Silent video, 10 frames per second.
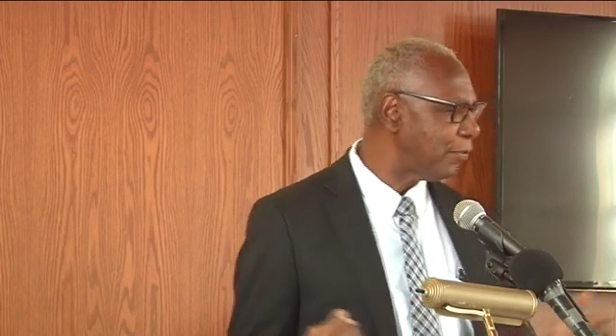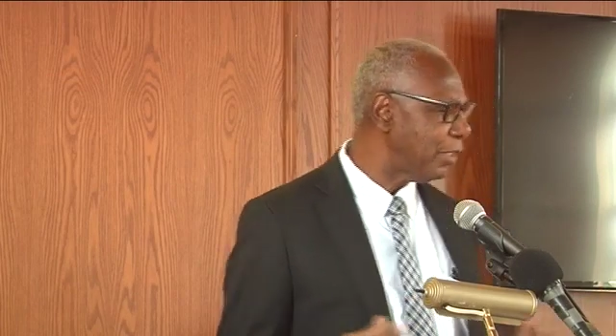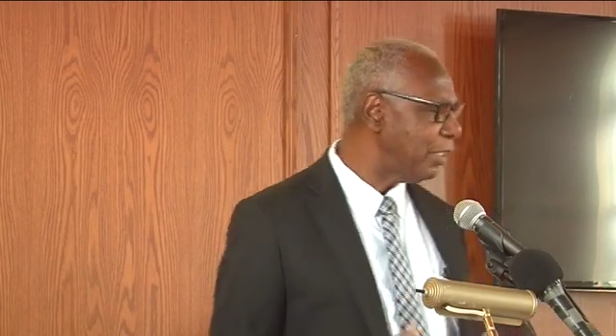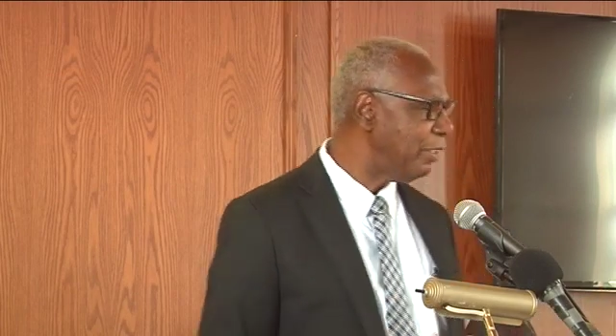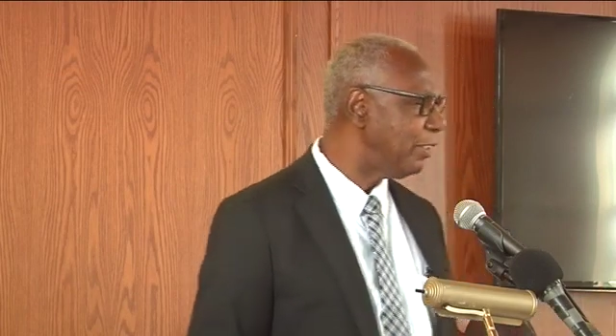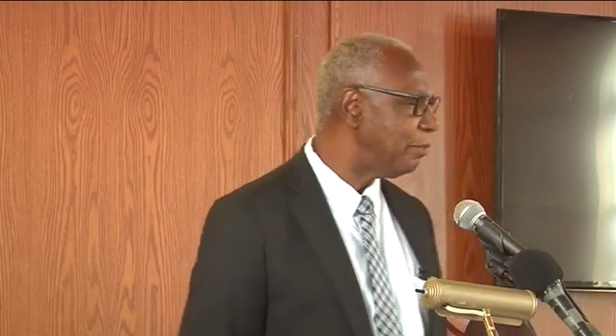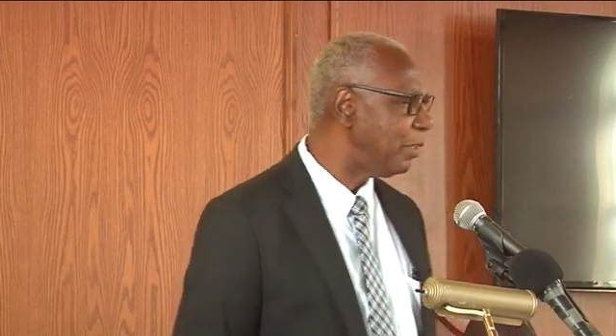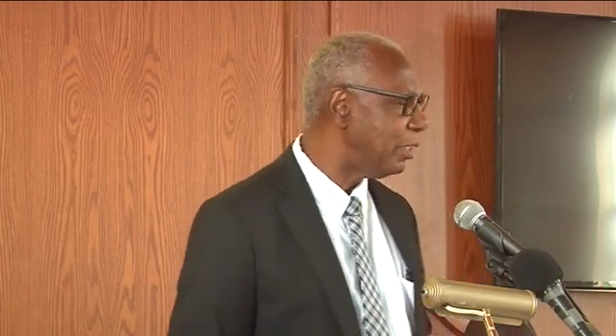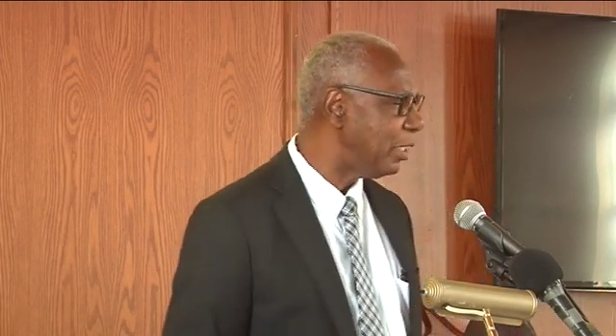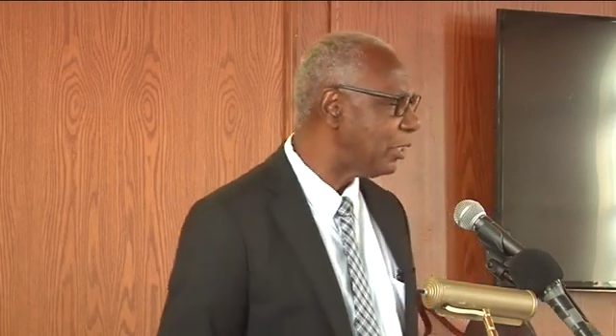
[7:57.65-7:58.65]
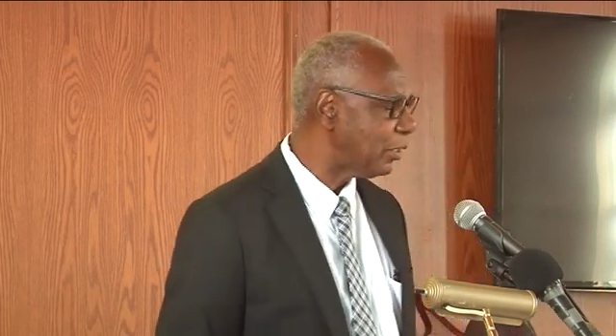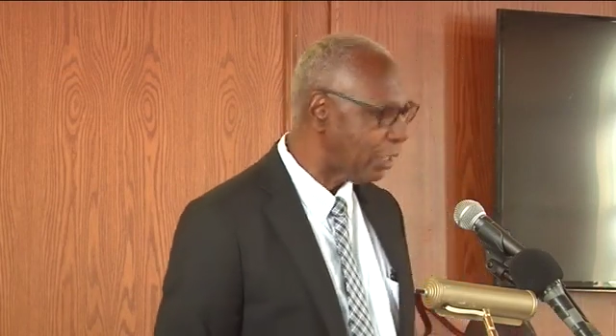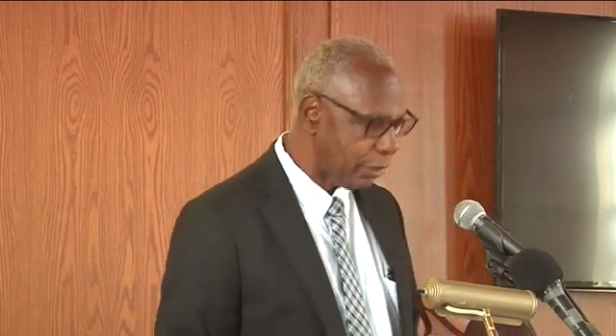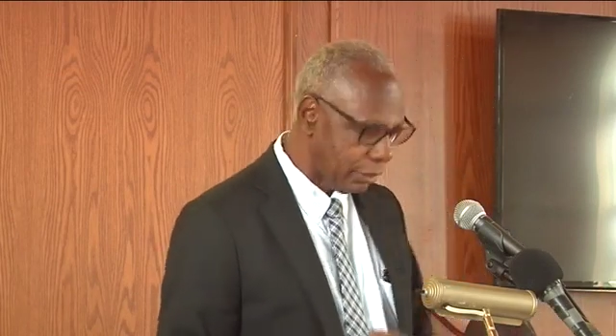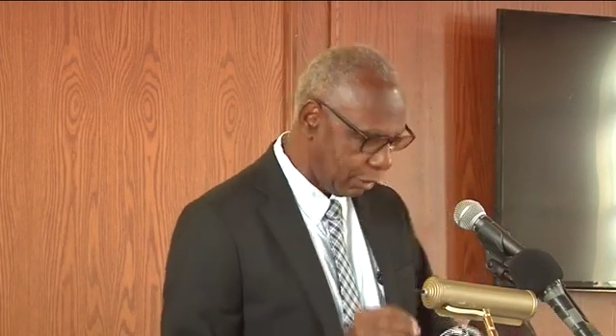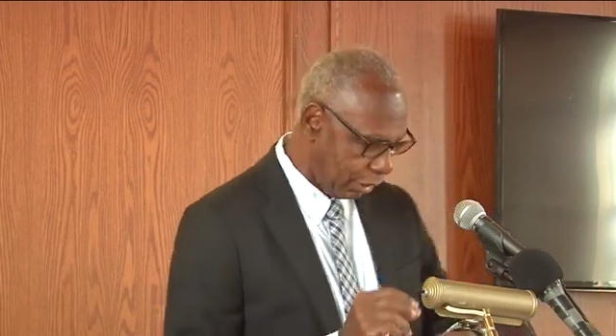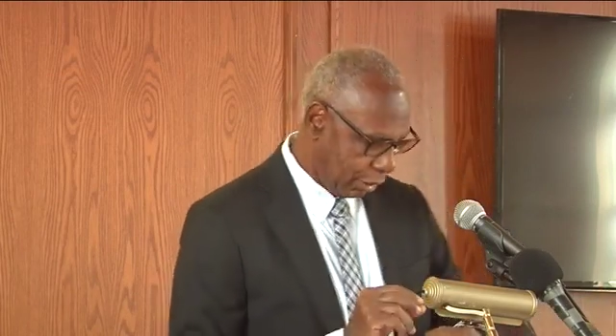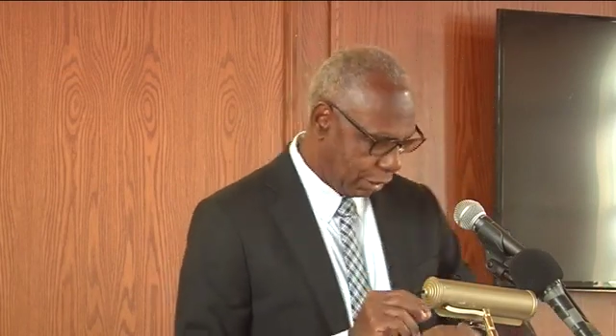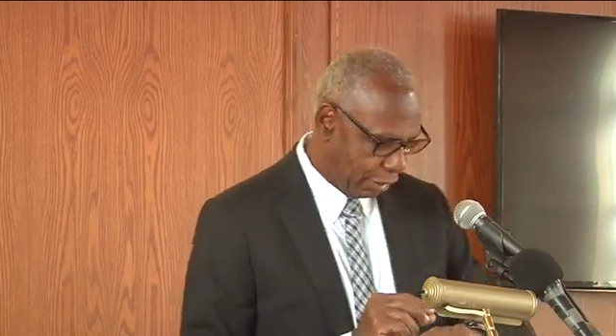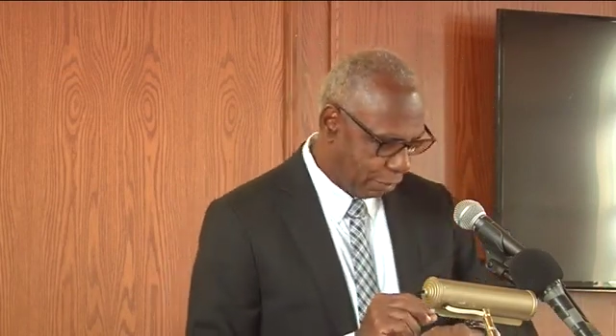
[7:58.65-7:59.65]
intimidation,
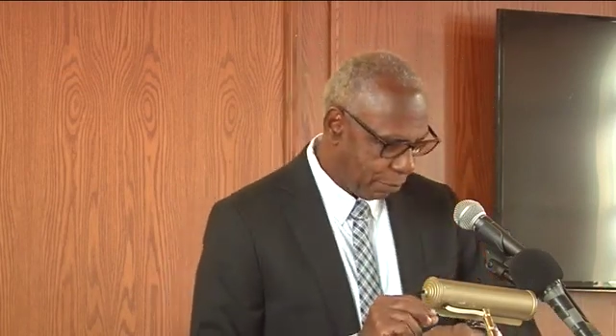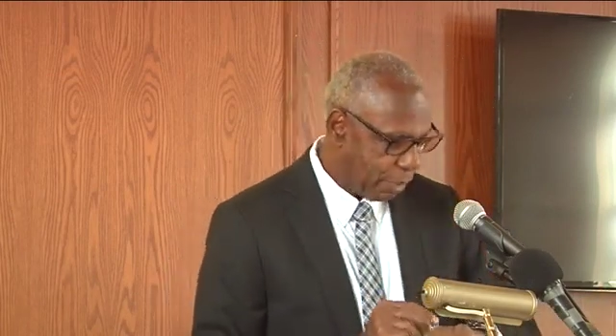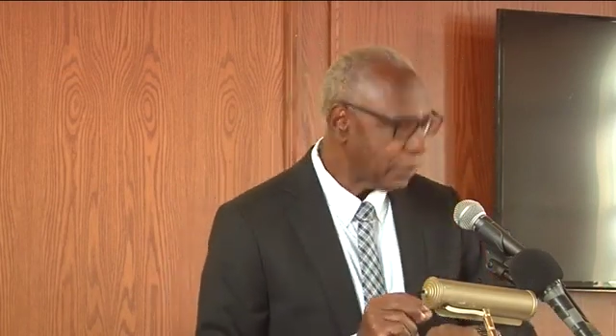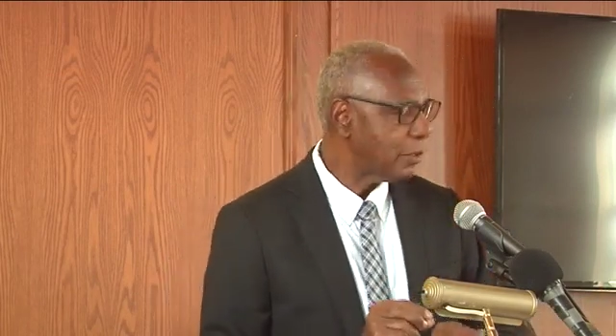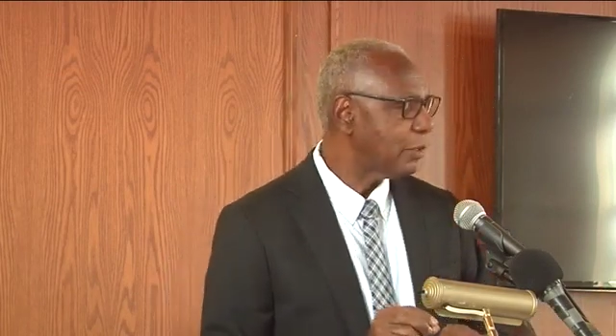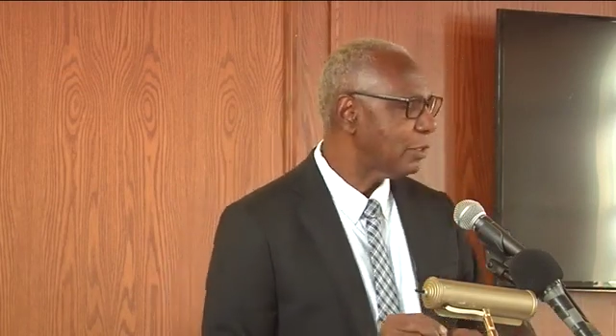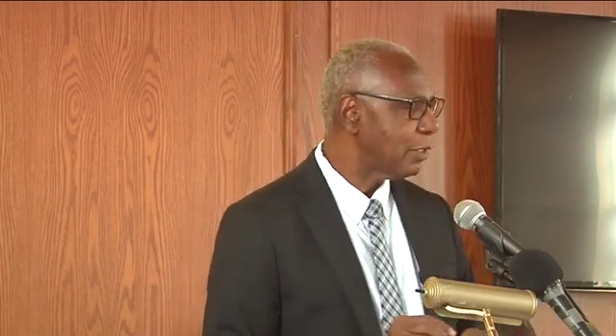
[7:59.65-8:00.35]
but